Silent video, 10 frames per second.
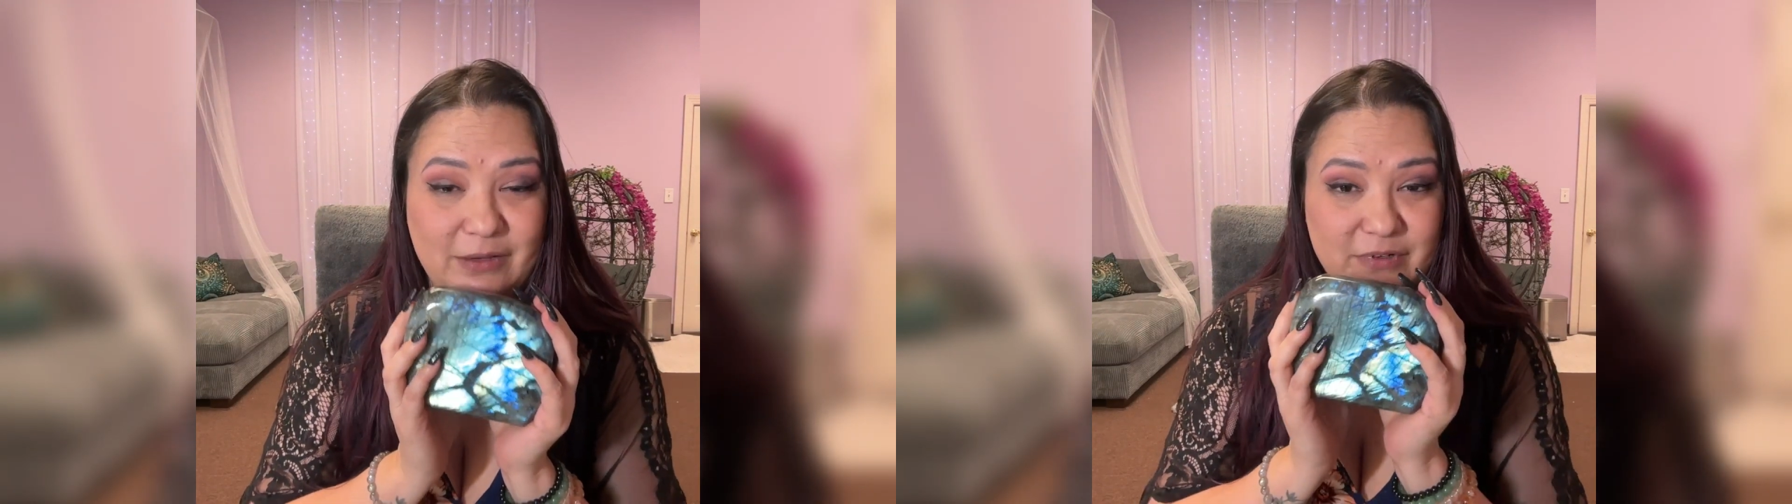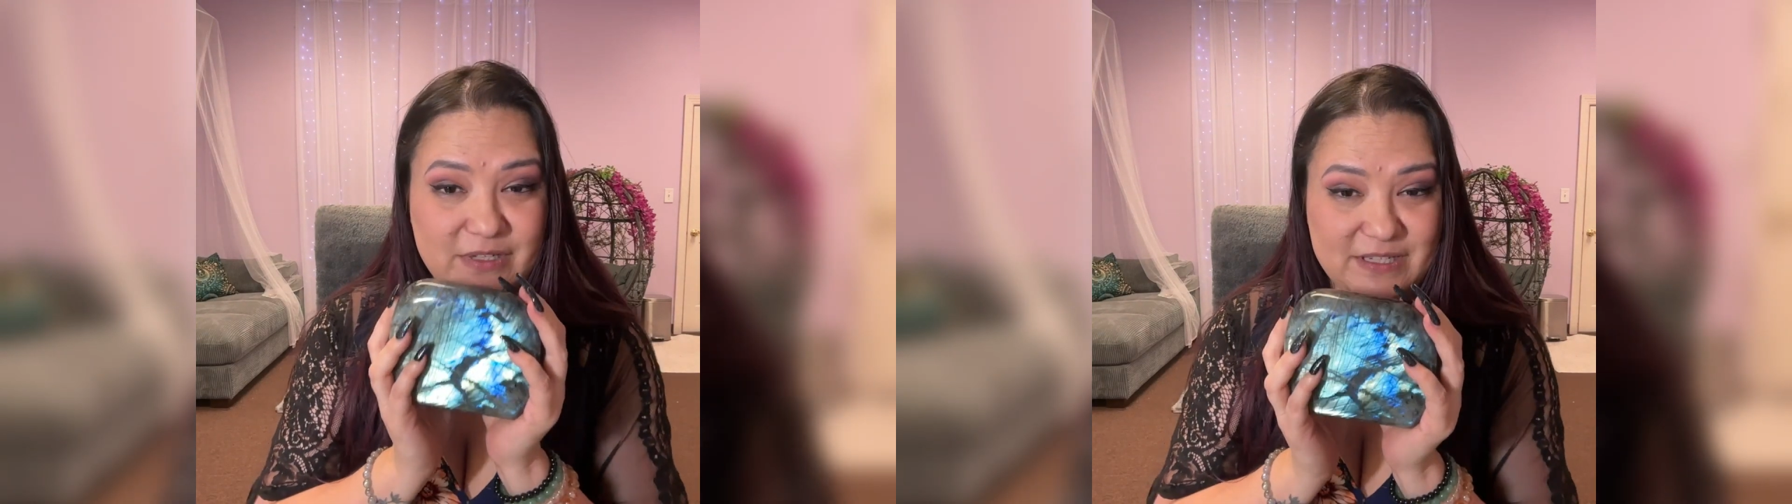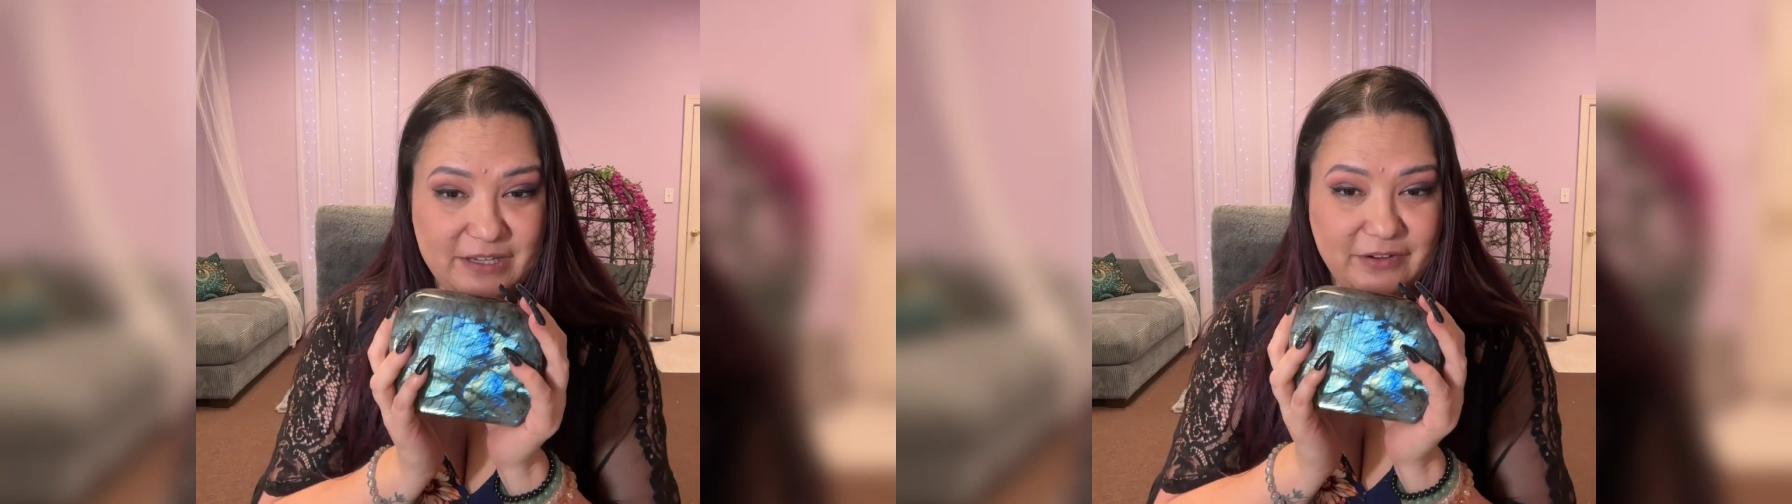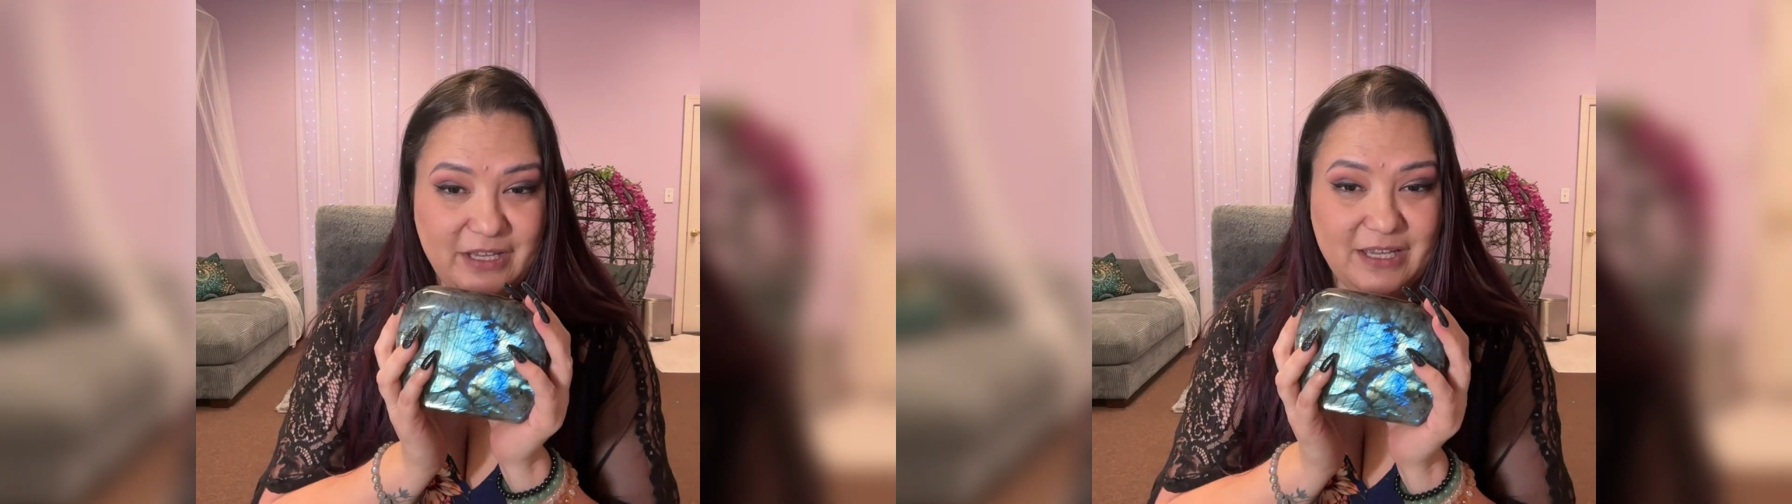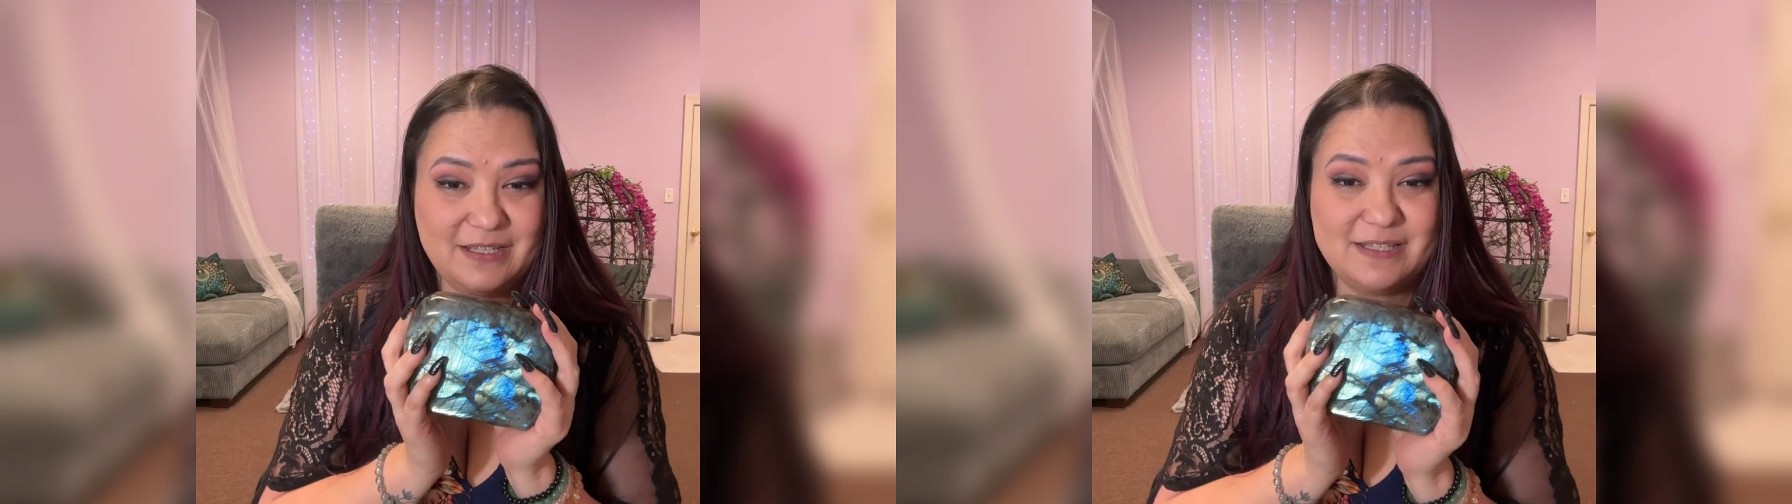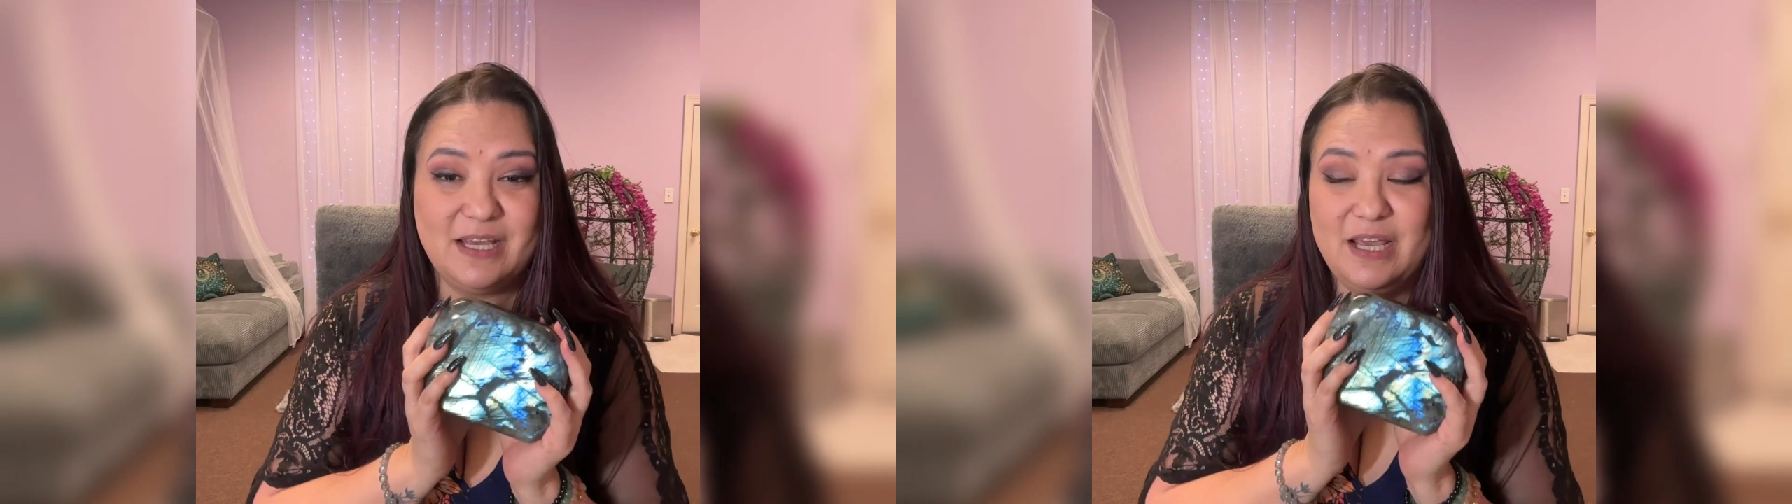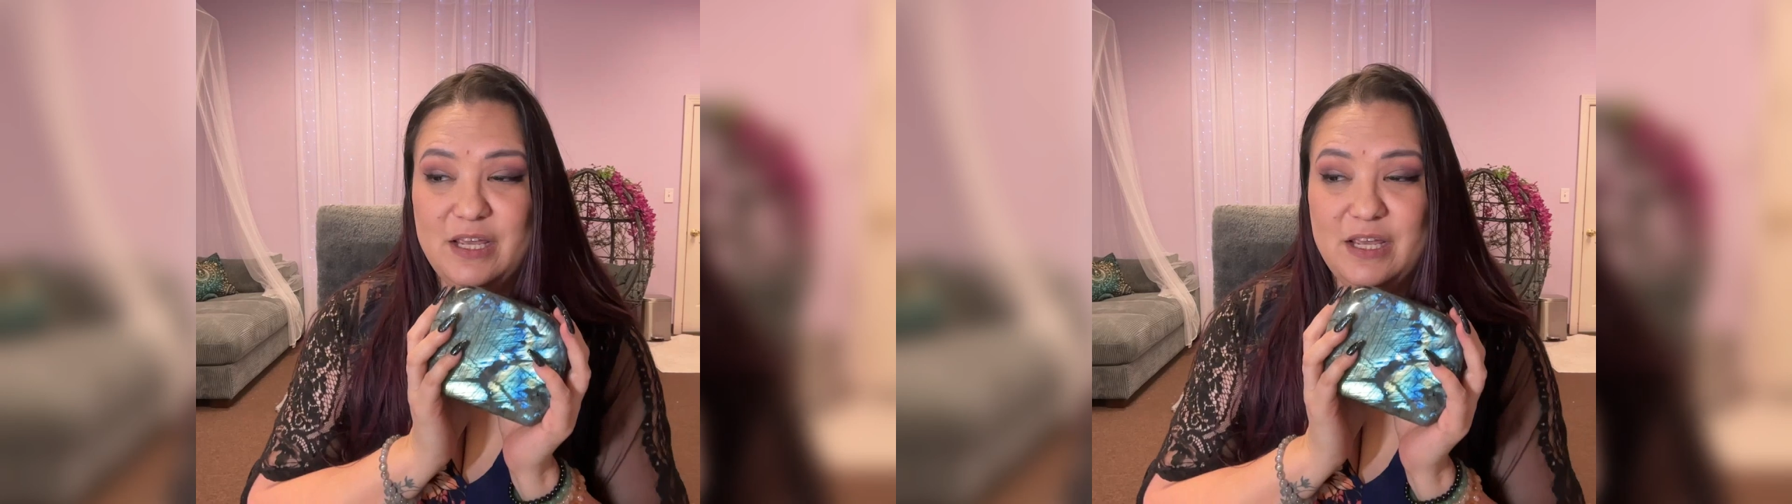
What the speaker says: and resilience